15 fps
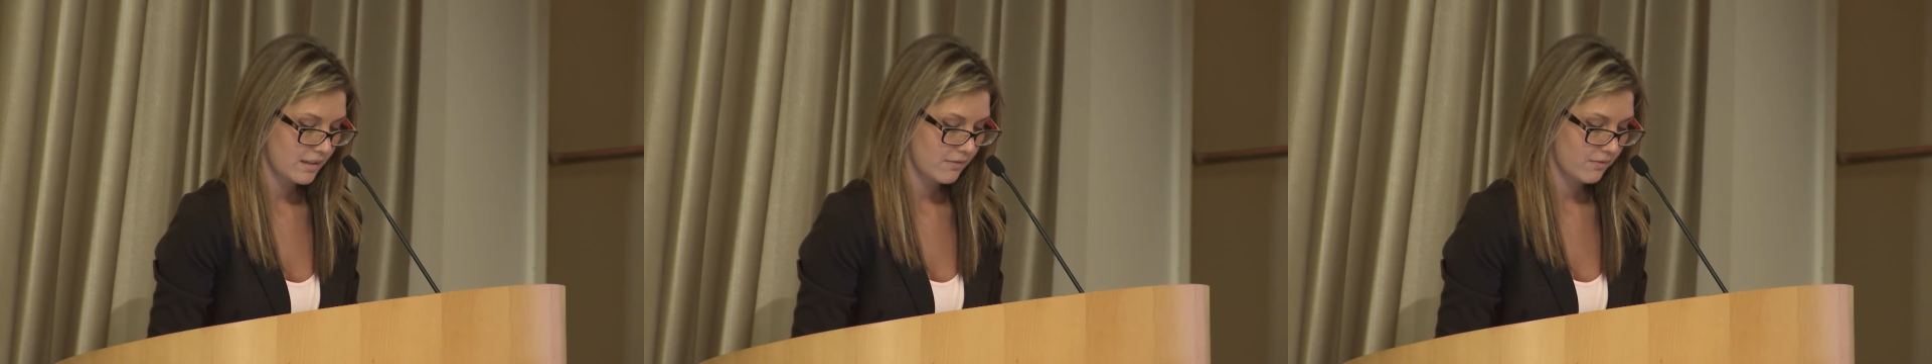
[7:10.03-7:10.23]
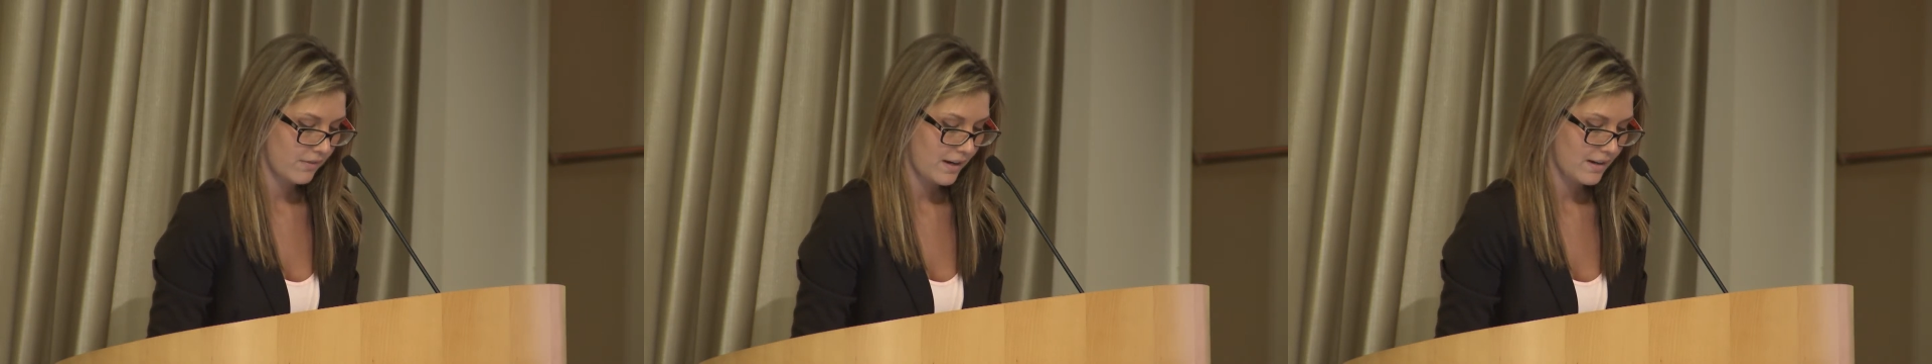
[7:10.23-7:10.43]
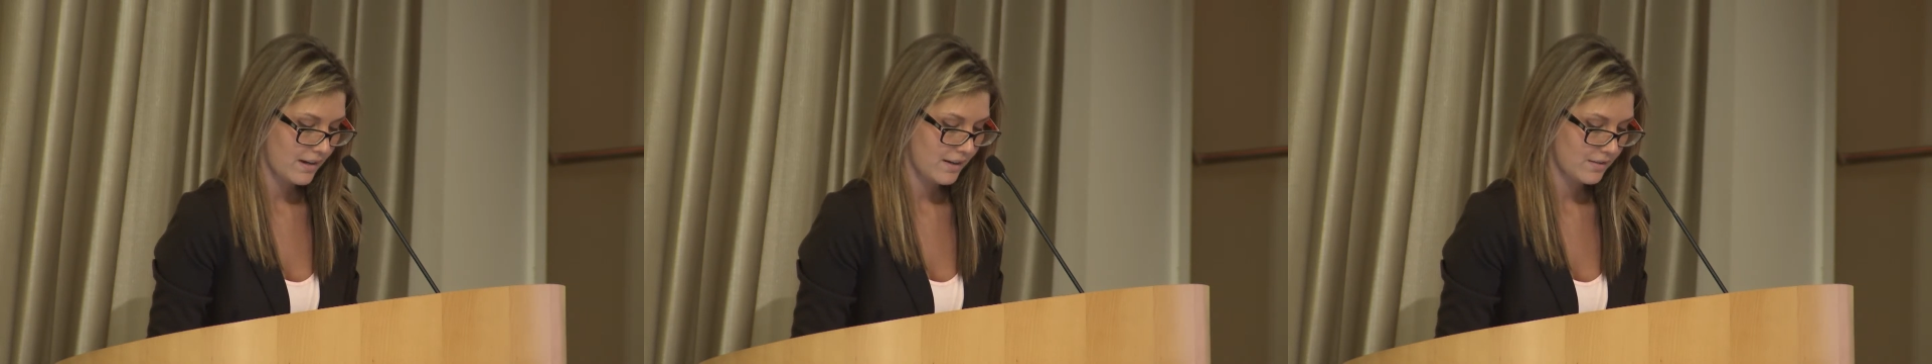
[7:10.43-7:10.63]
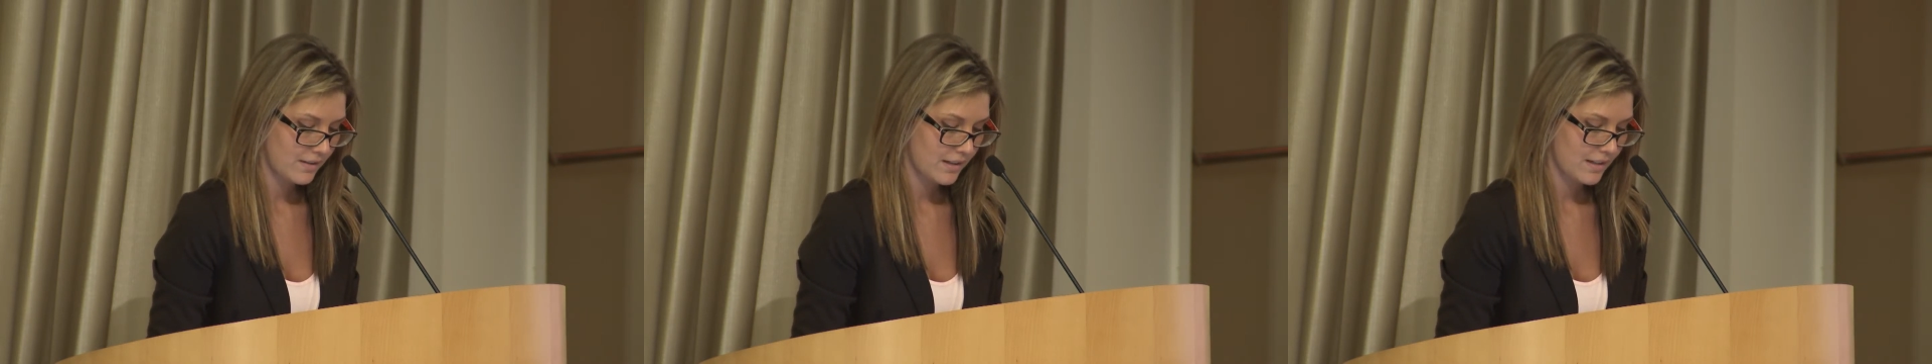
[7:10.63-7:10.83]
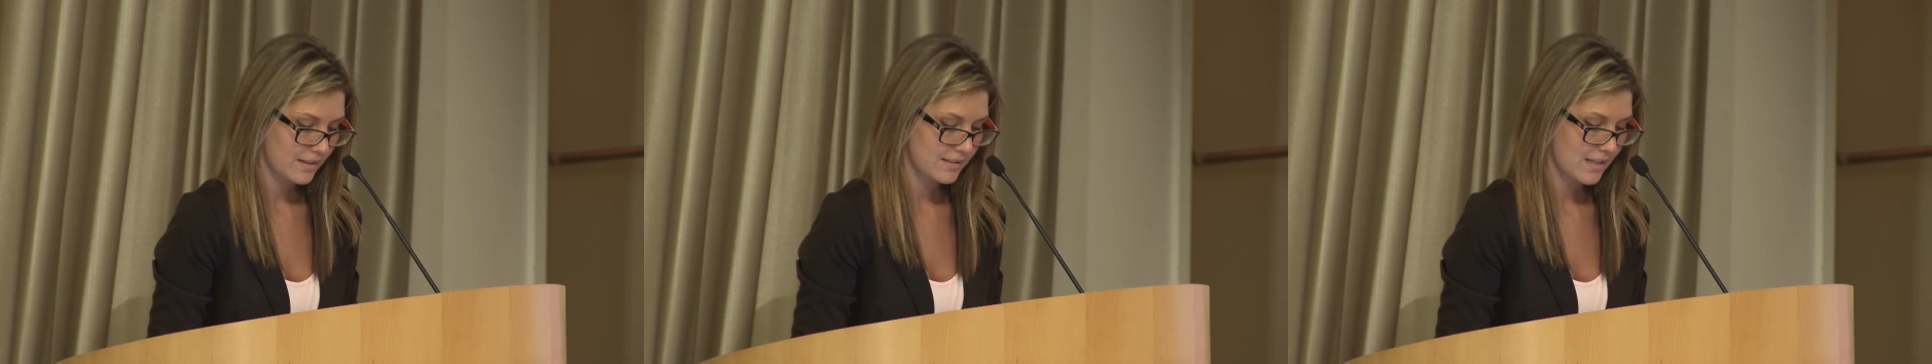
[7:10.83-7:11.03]
to find out
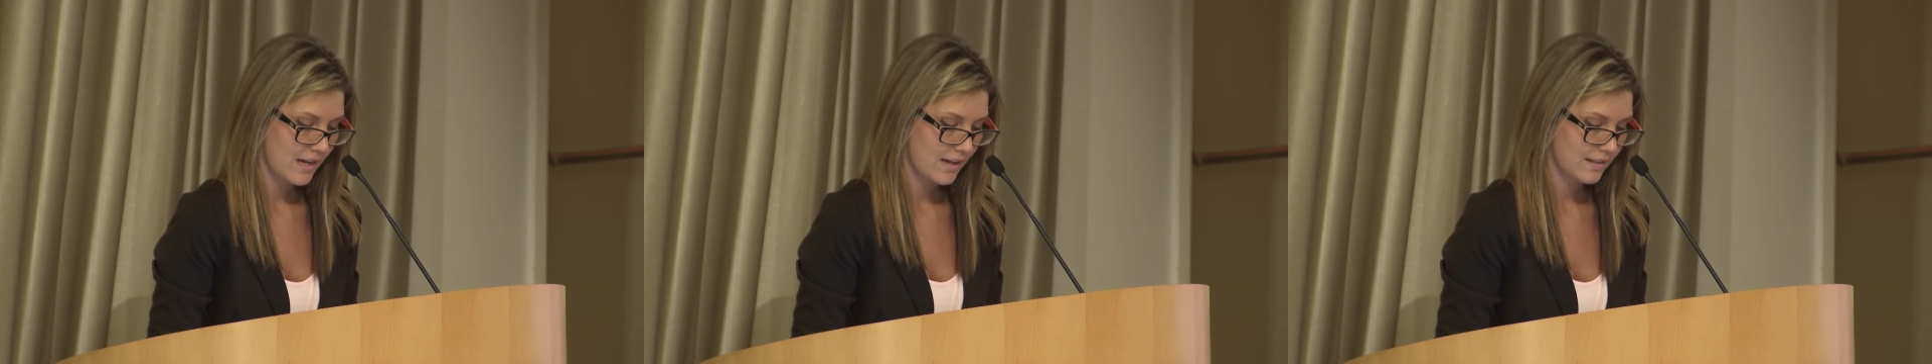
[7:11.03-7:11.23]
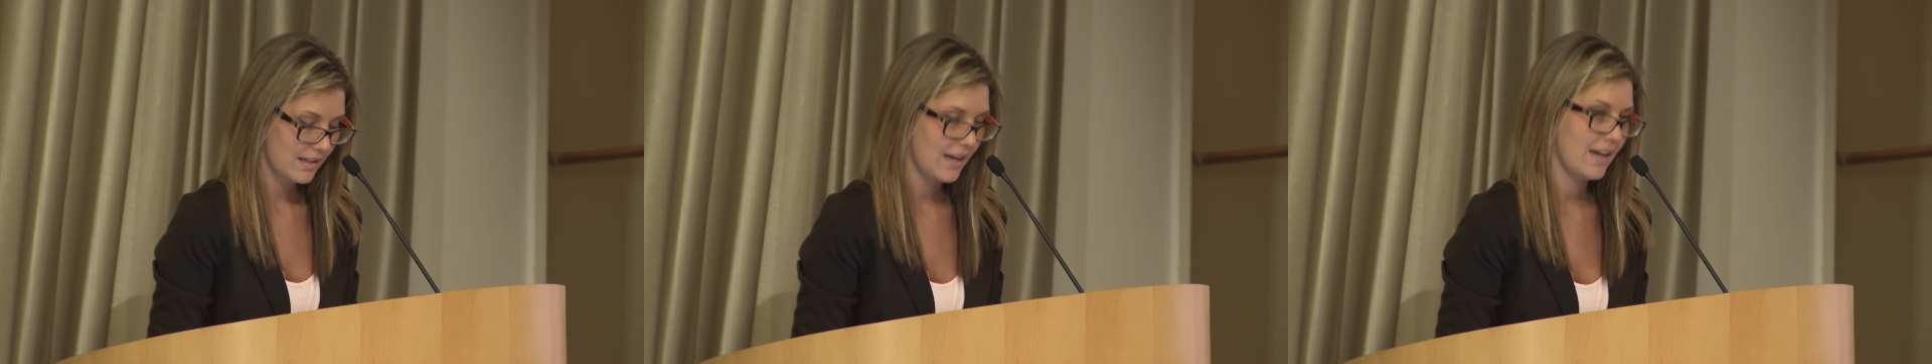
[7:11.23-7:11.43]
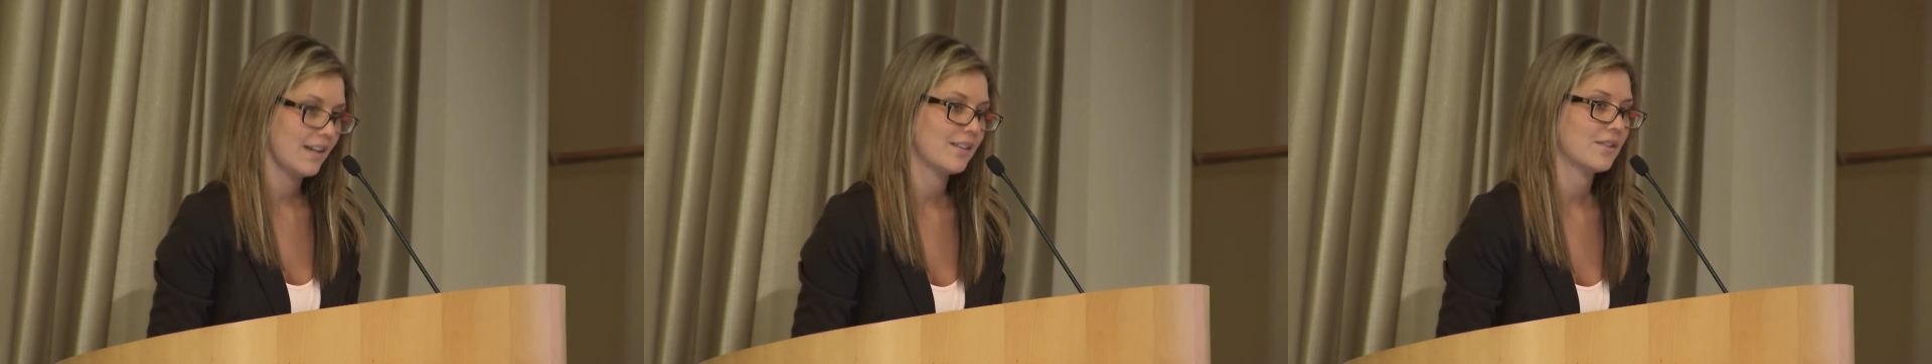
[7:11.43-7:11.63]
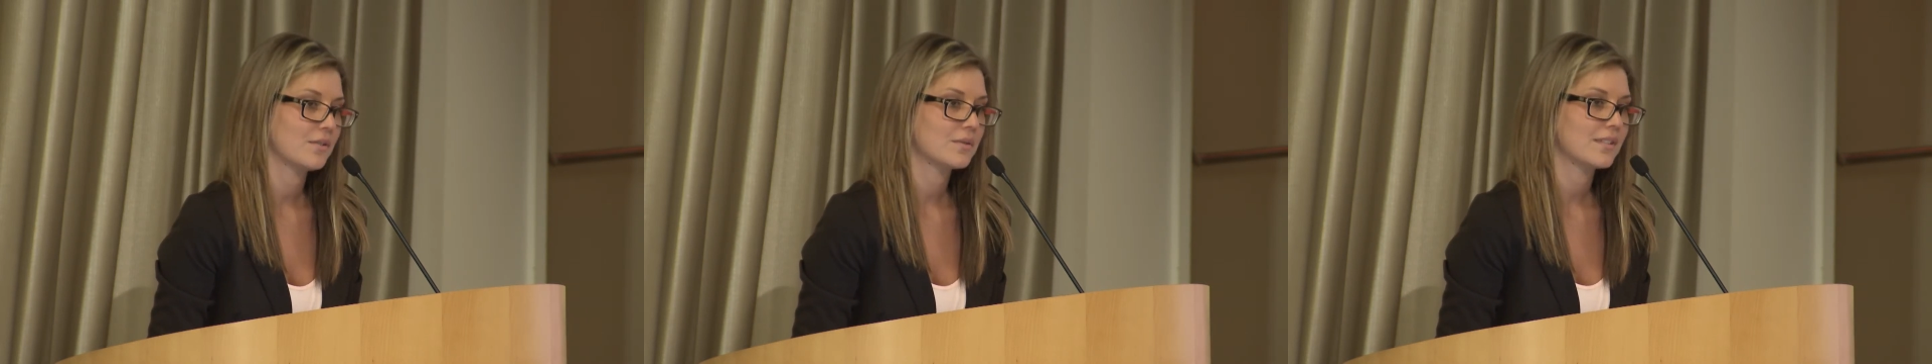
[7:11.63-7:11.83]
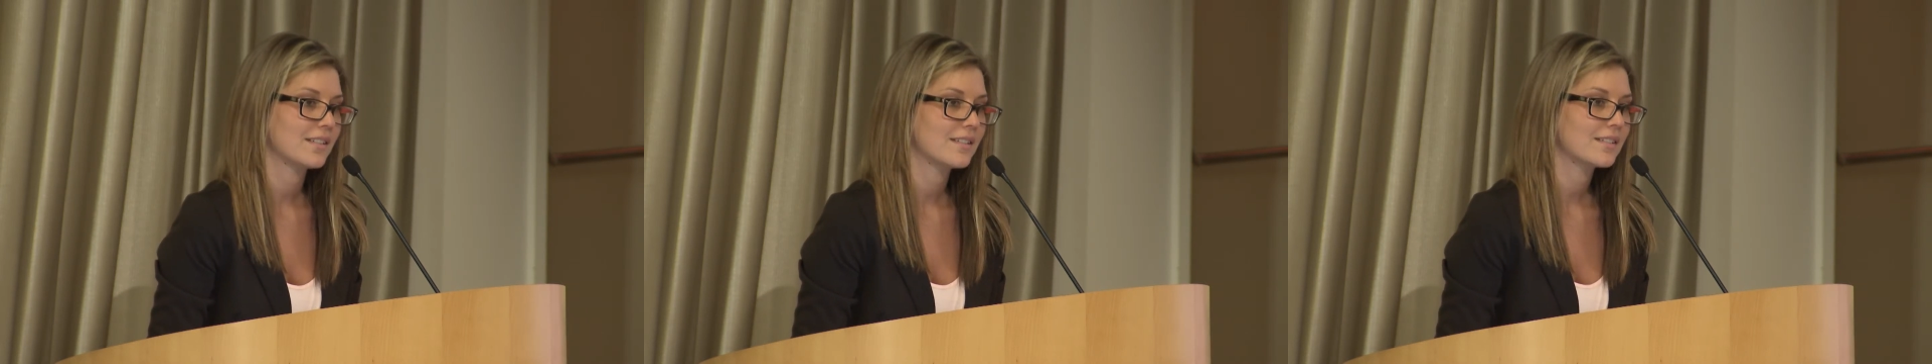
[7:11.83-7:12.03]
the exact
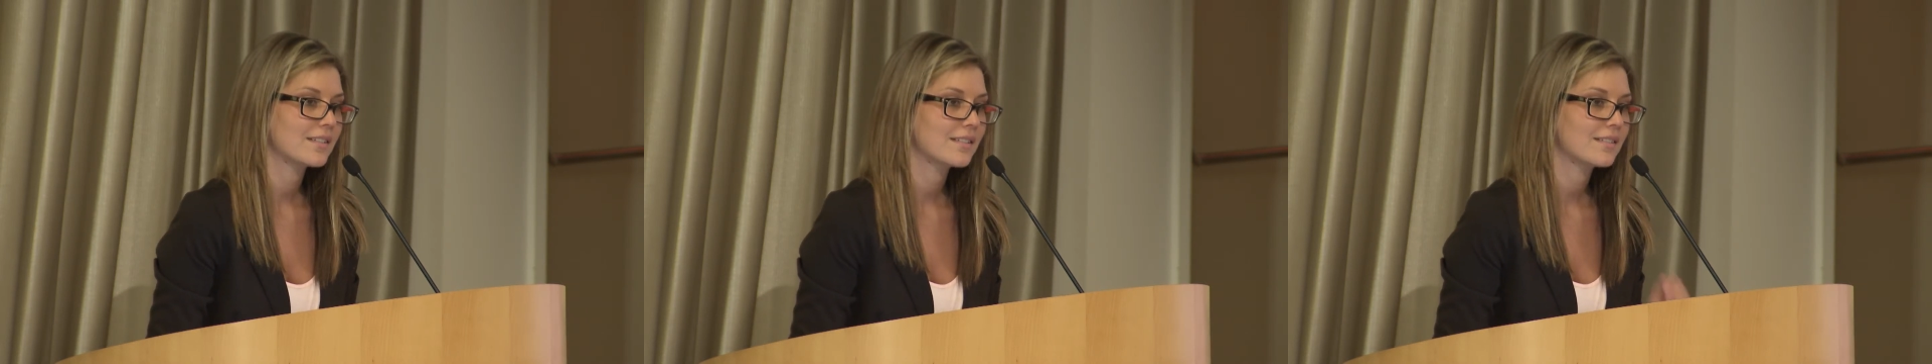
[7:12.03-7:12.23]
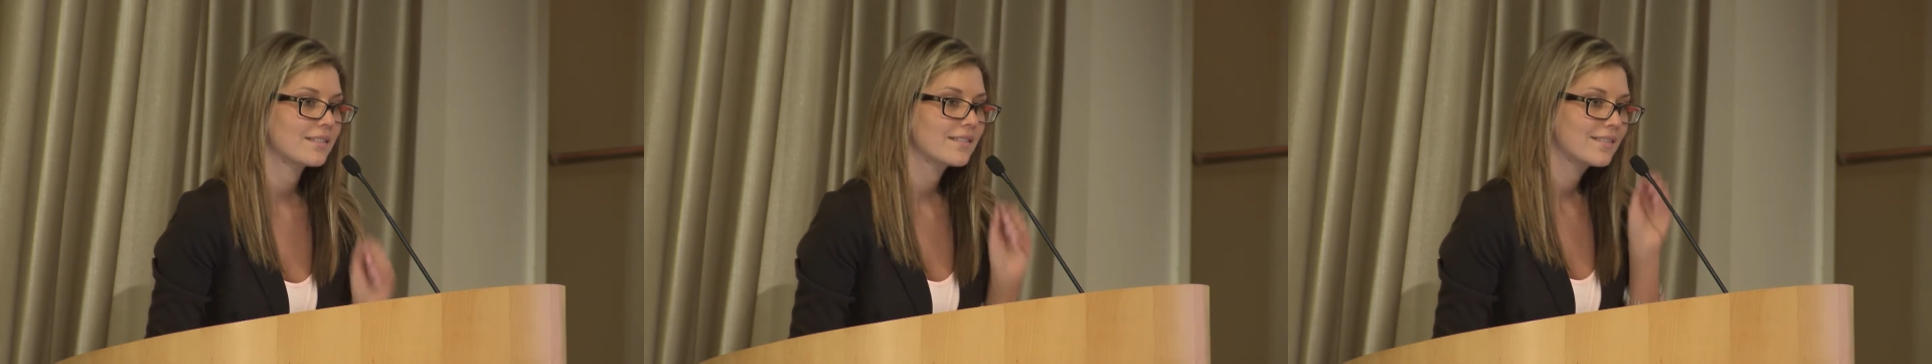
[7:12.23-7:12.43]
diagnosis.